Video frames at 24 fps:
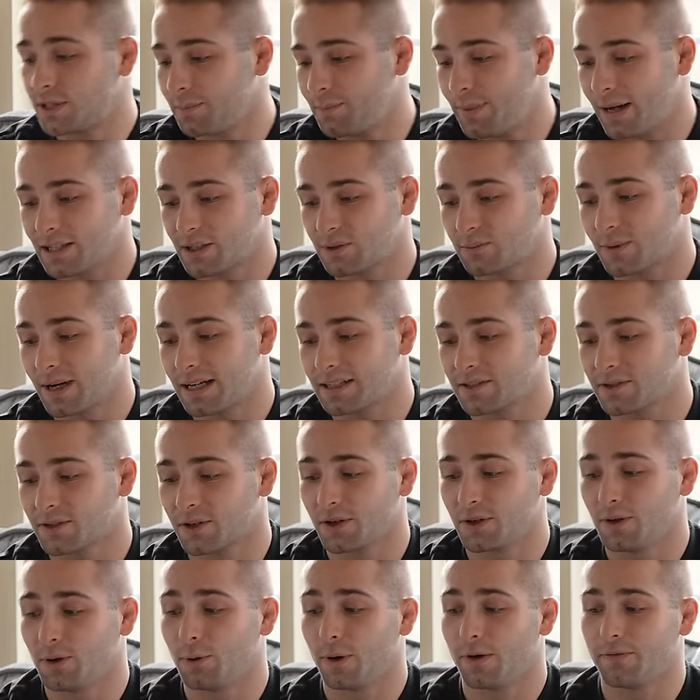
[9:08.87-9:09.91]
the best wrestler
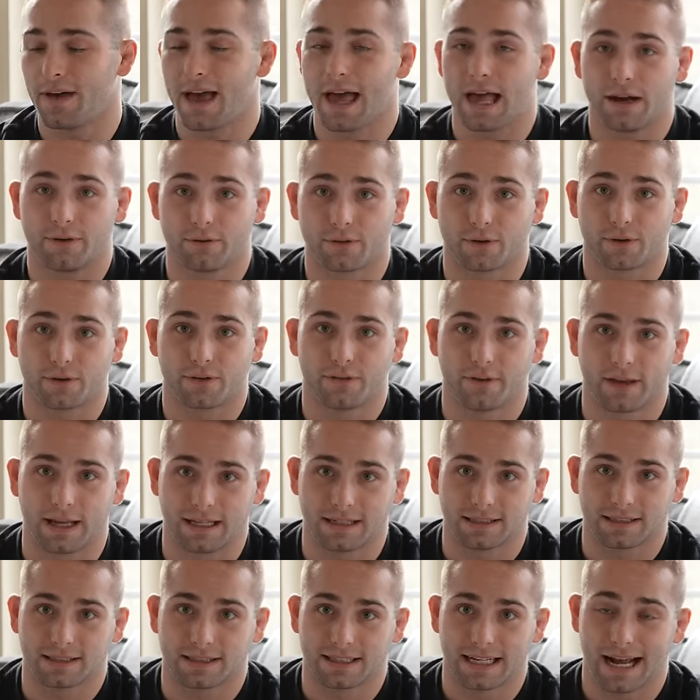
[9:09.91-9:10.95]
you have ever
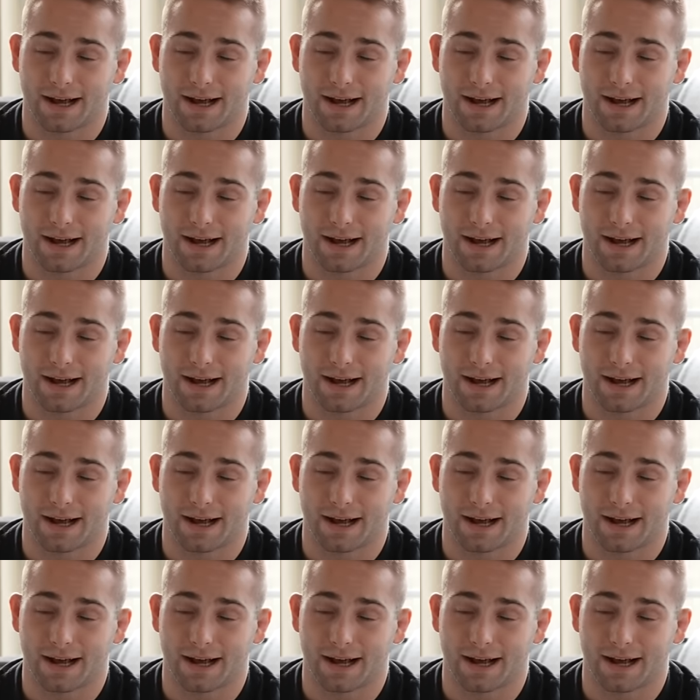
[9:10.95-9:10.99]
faced?